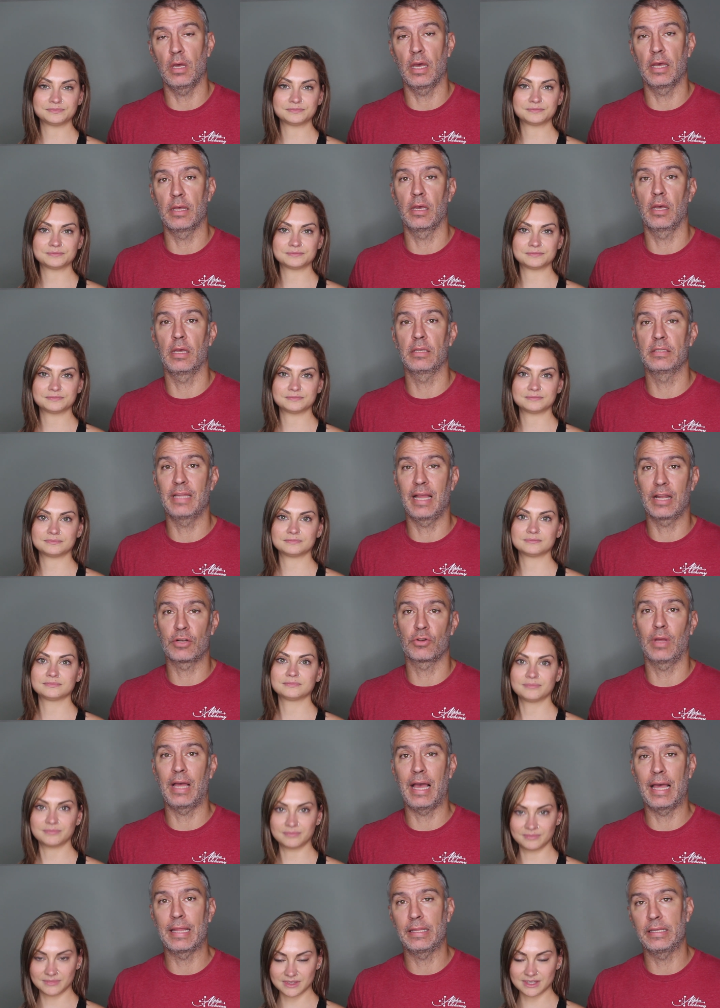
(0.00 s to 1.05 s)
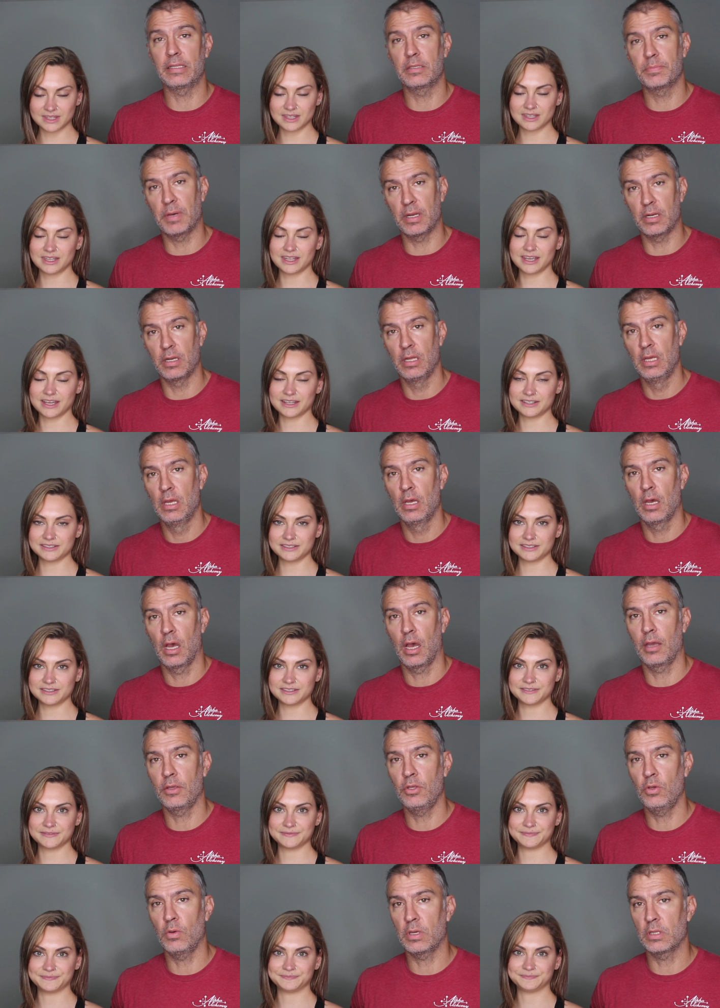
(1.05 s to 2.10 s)
Speaker 1: as natural athletes,
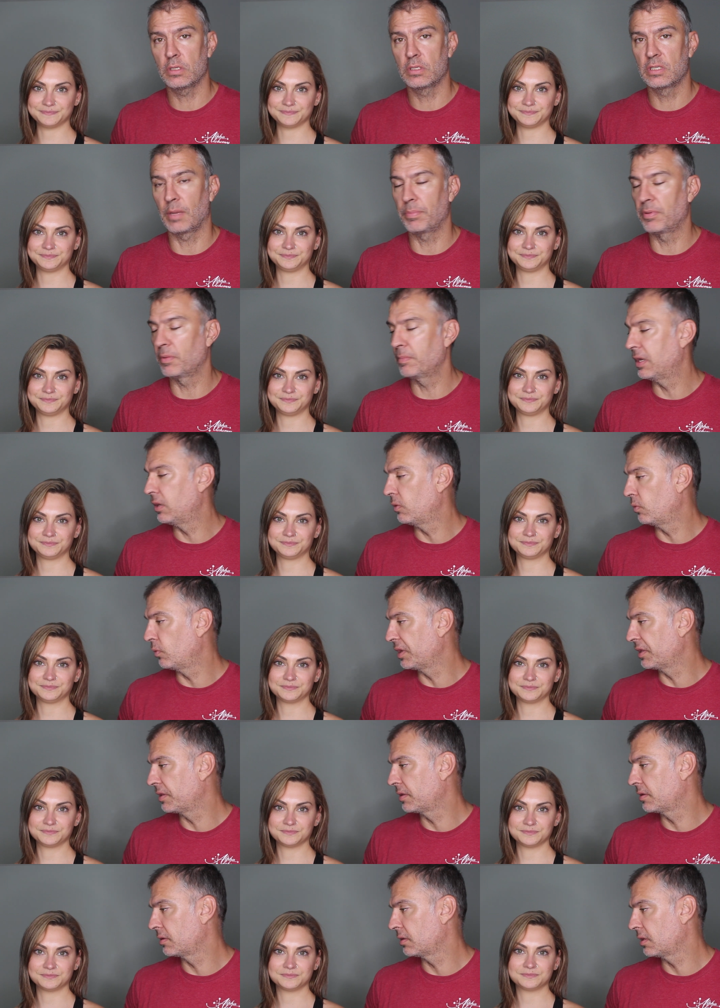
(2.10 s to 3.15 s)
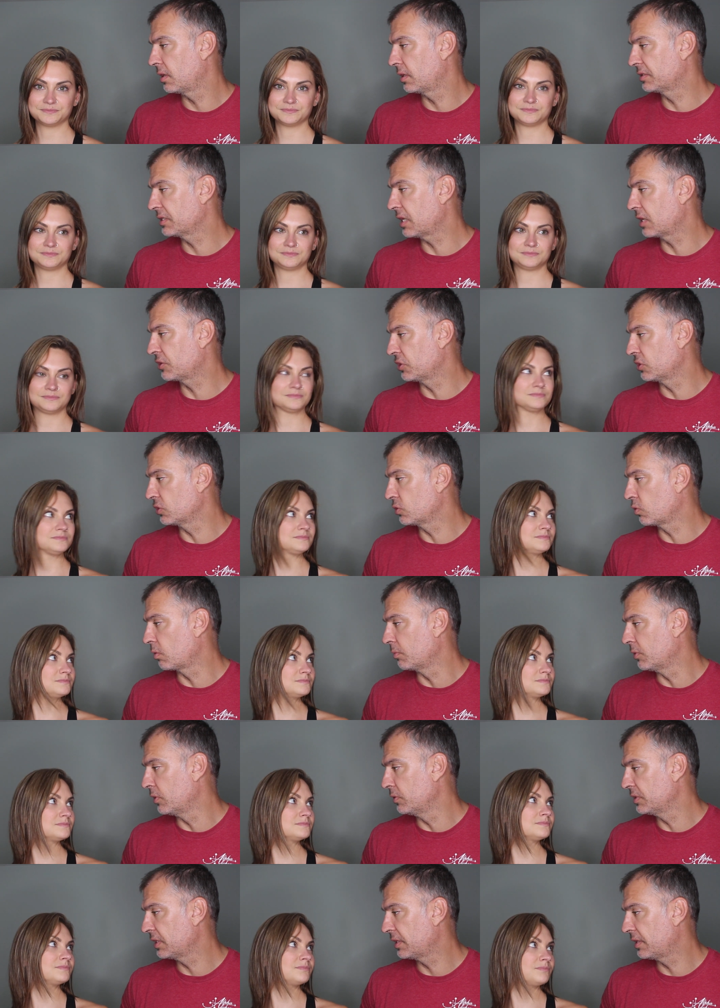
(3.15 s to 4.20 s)
but you can supplement with exogenous
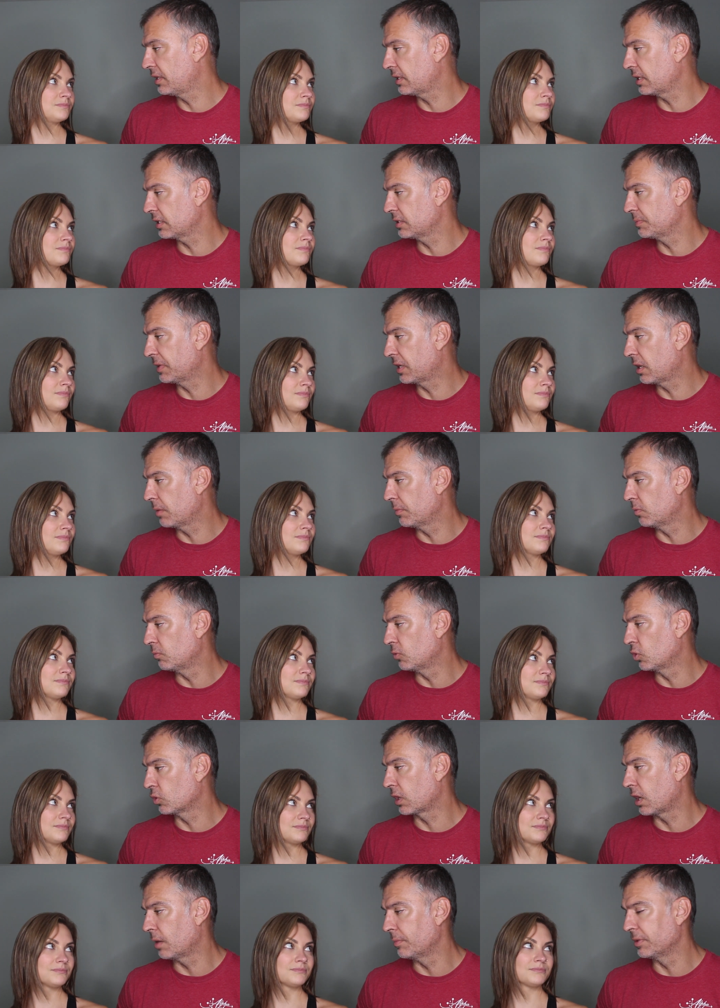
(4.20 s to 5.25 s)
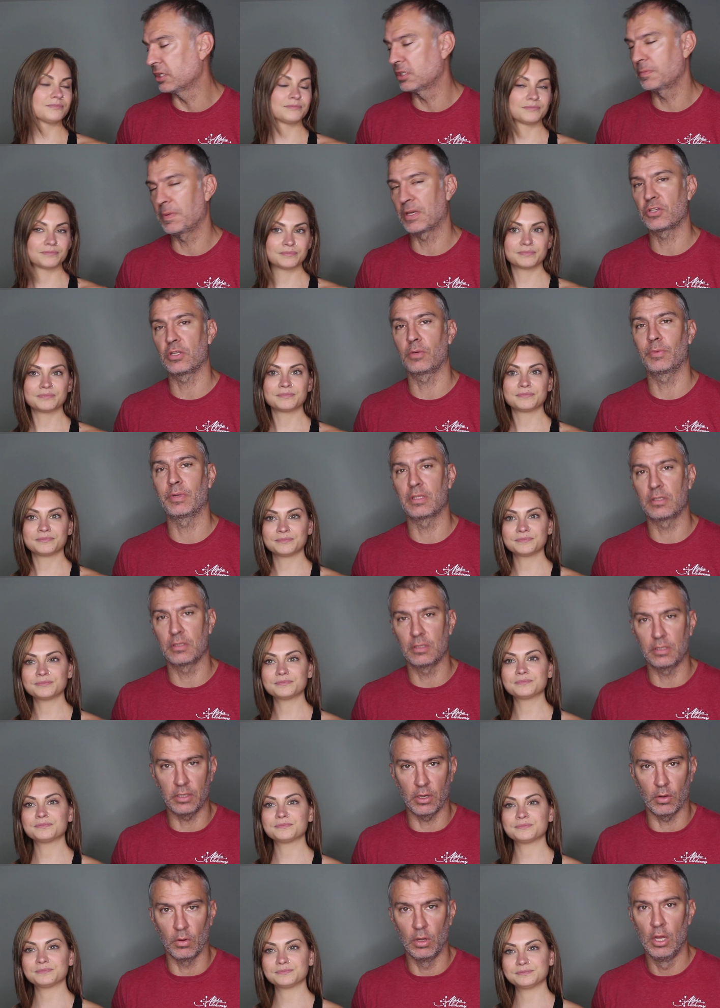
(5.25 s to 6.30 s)
hormones. I think that's becoming more common, especially with,
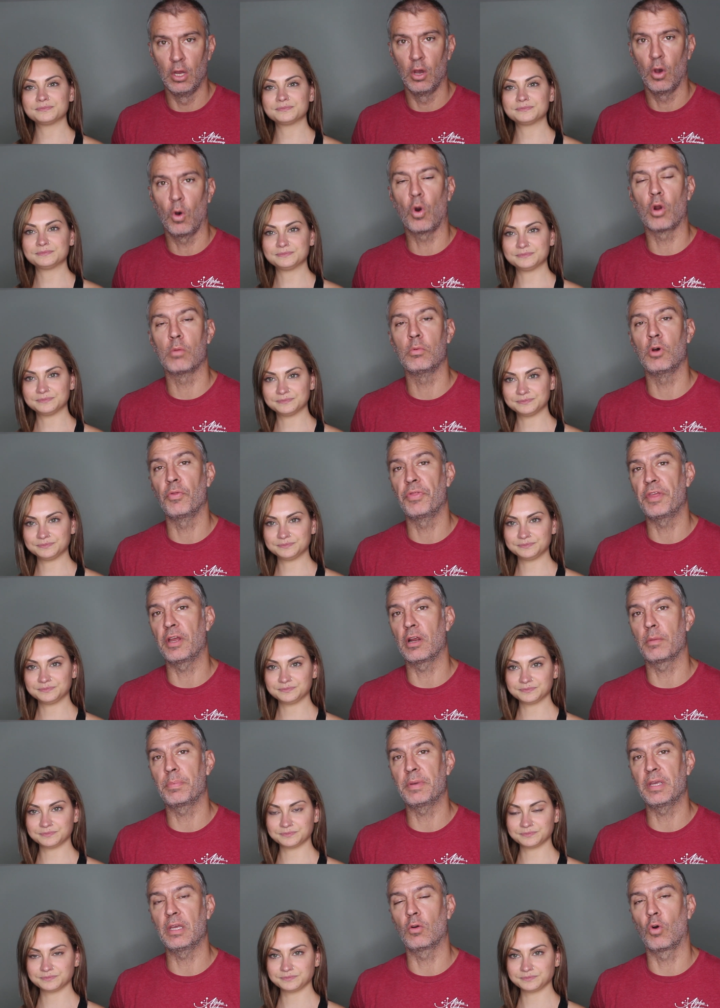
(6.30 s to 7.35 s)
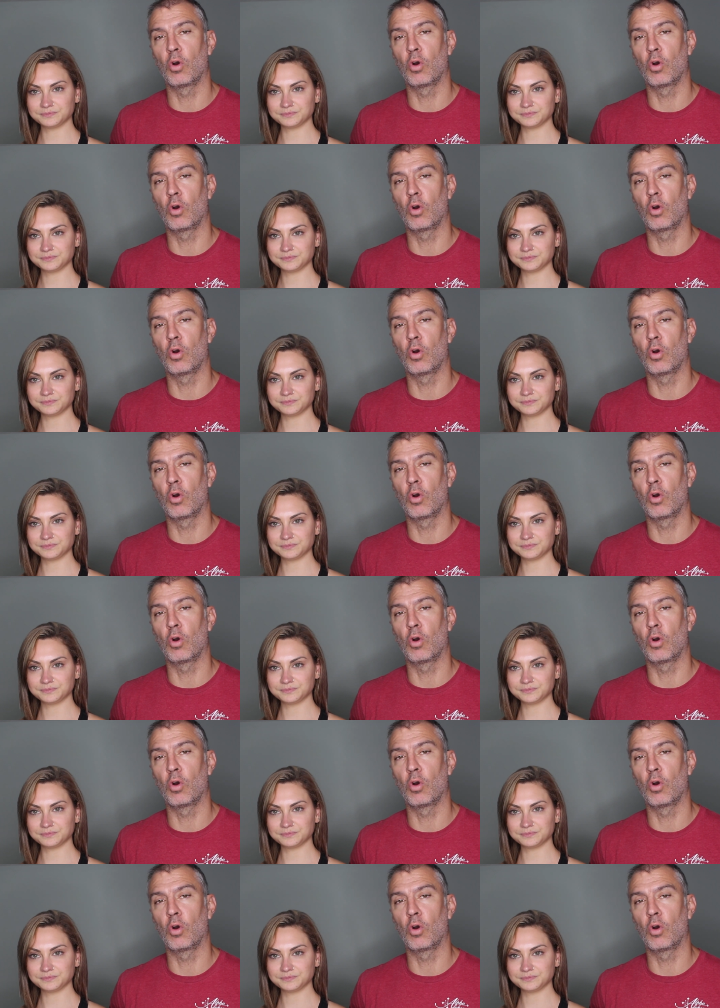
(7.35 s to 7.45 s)
you know, hormone therapy and